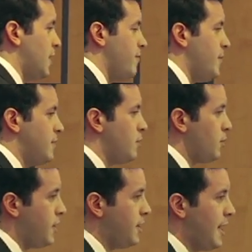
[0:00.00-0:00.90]
that I've met
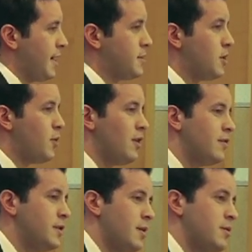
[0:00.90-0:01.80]
don't think taxes are
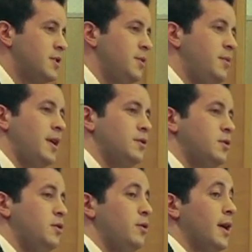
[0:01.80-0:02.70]
relevant on their CPAs
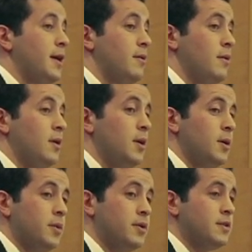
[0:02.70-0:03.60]
who do that.
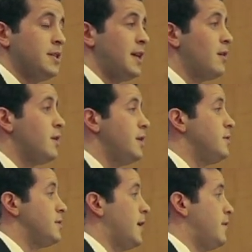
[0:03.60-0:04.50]
But there's an entire
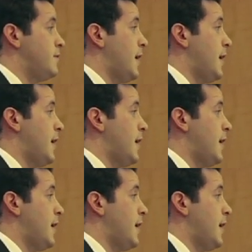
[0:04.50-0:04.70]
legal side of